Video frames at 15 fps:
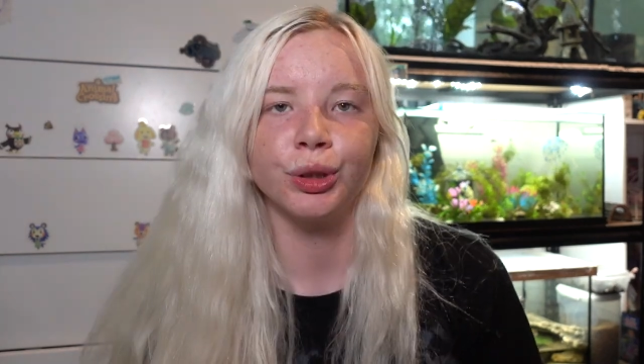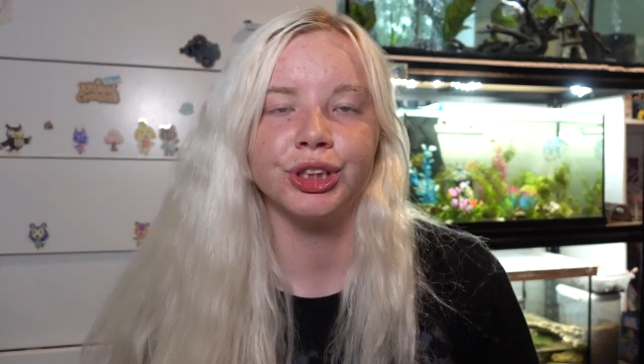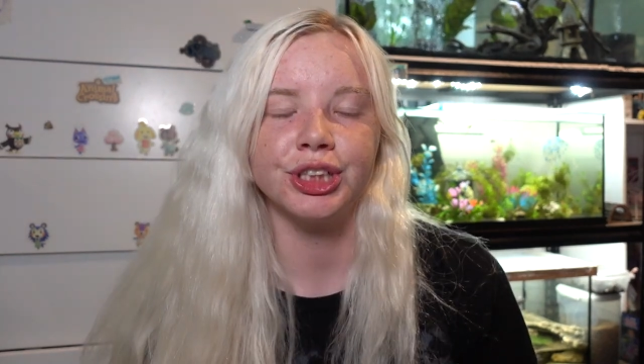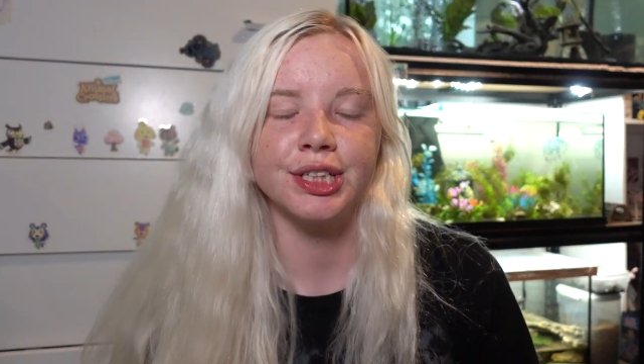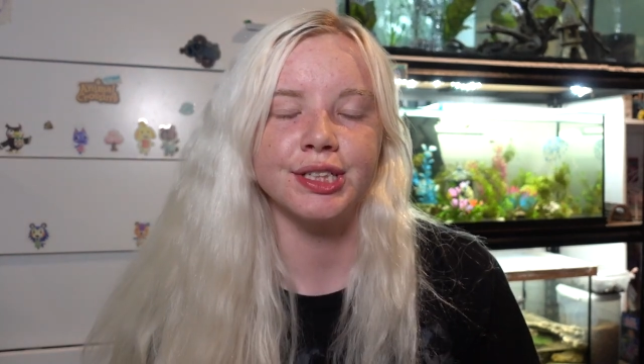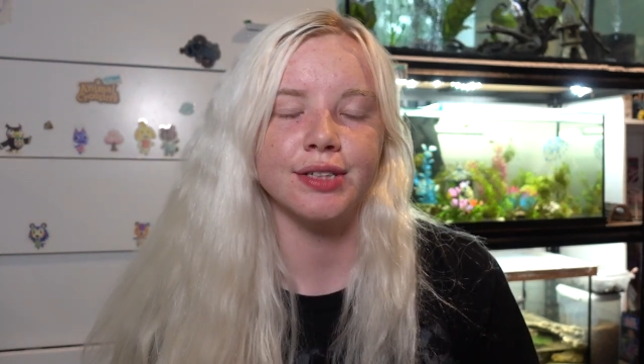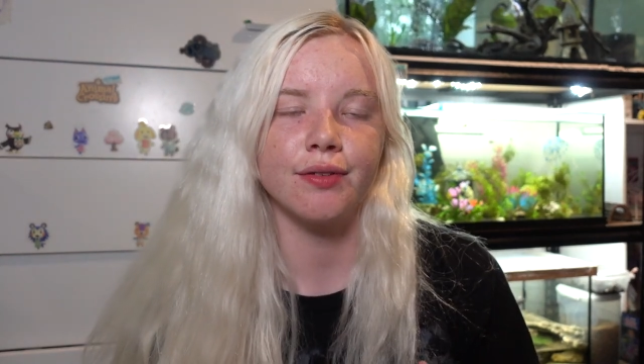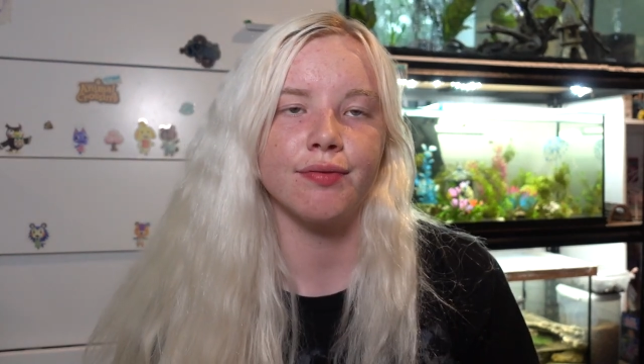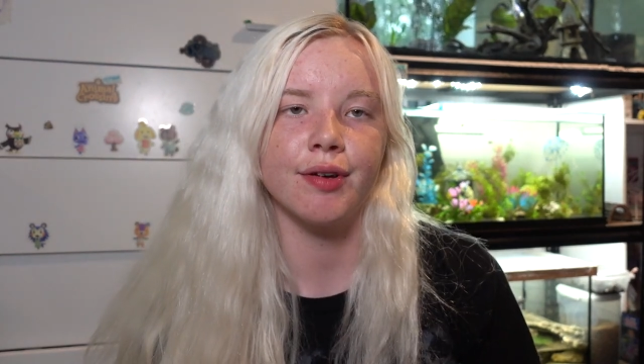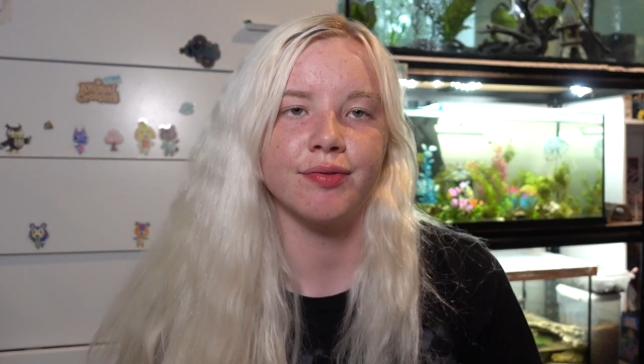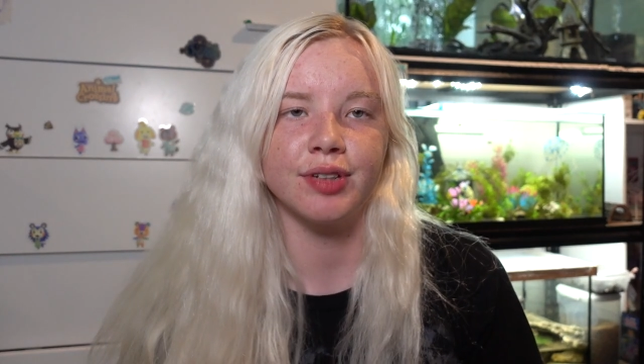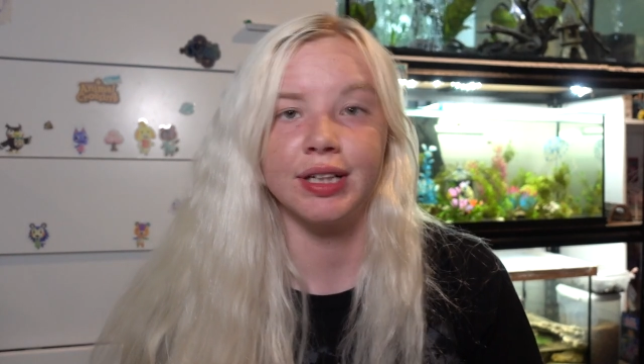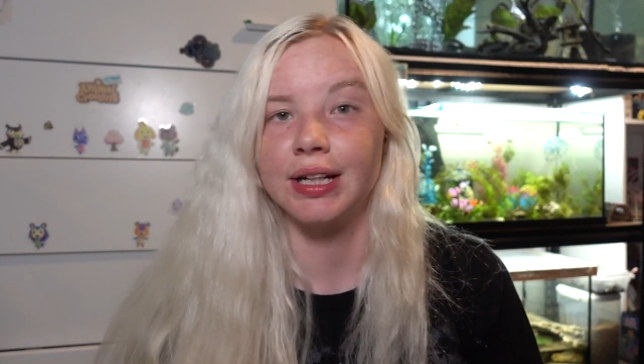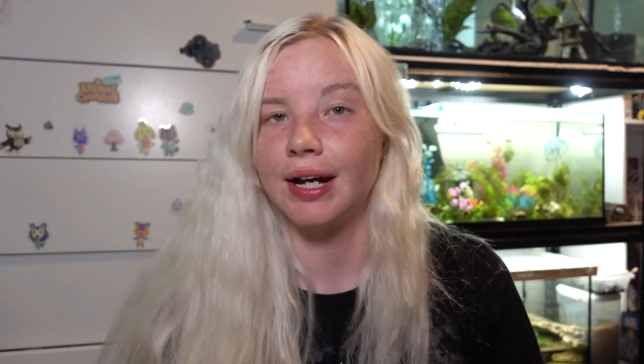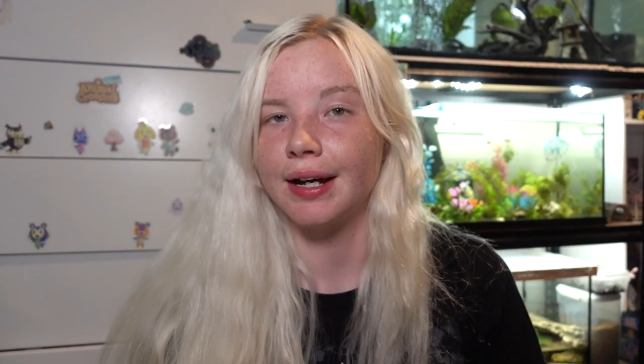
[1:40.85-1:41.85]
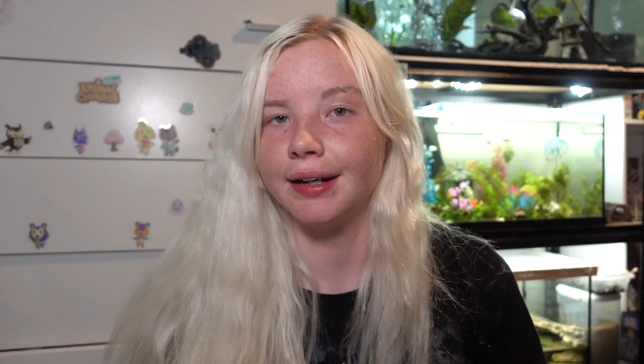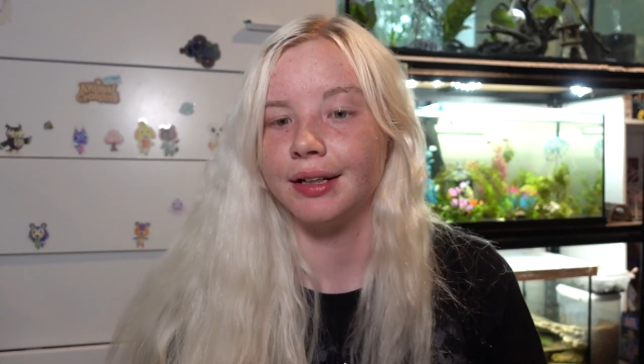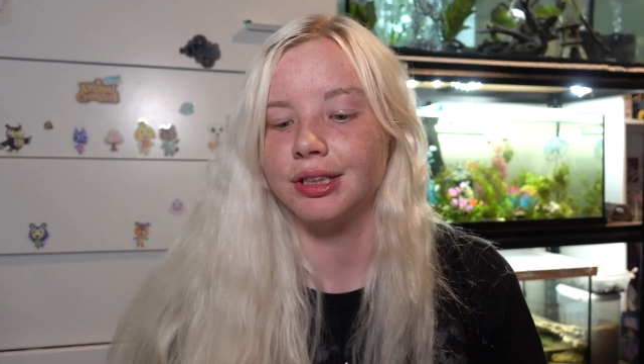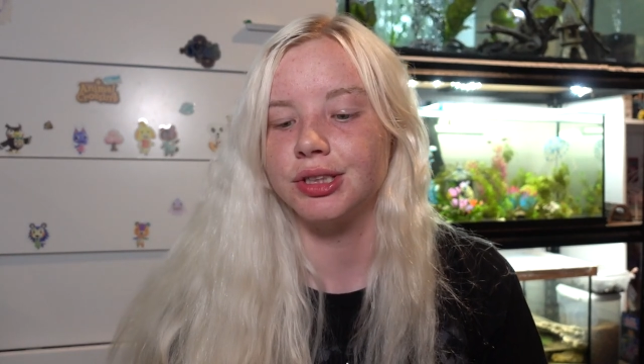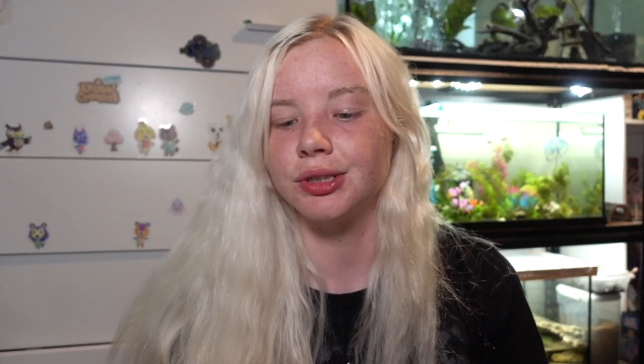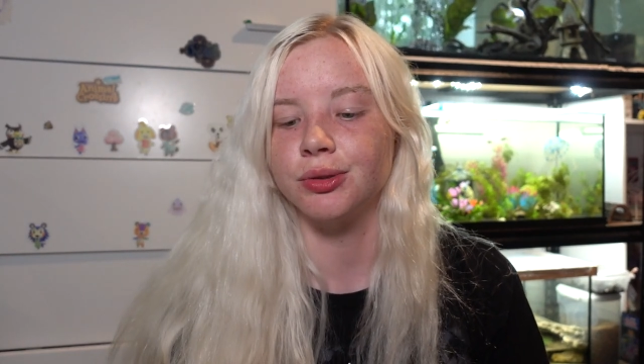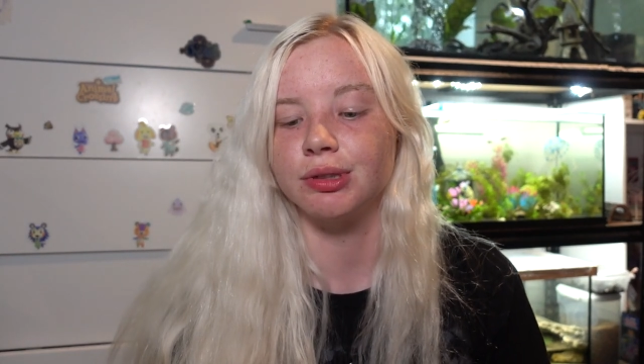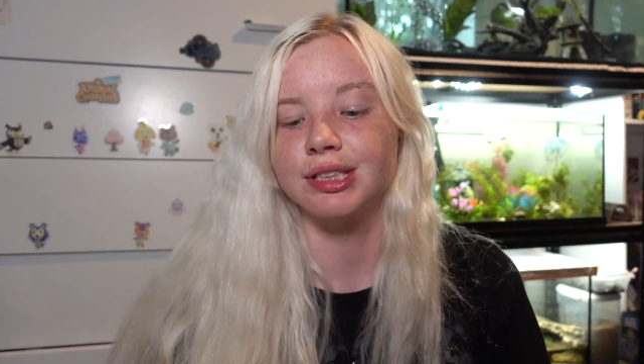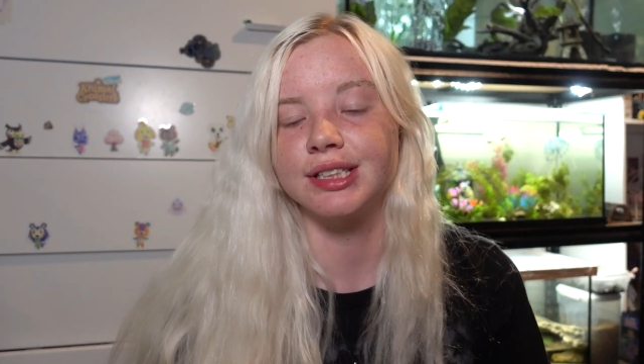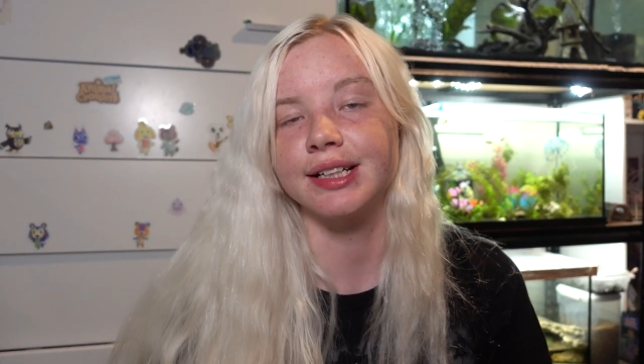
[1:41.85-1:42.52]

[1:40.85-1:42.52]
which is fifty-nine to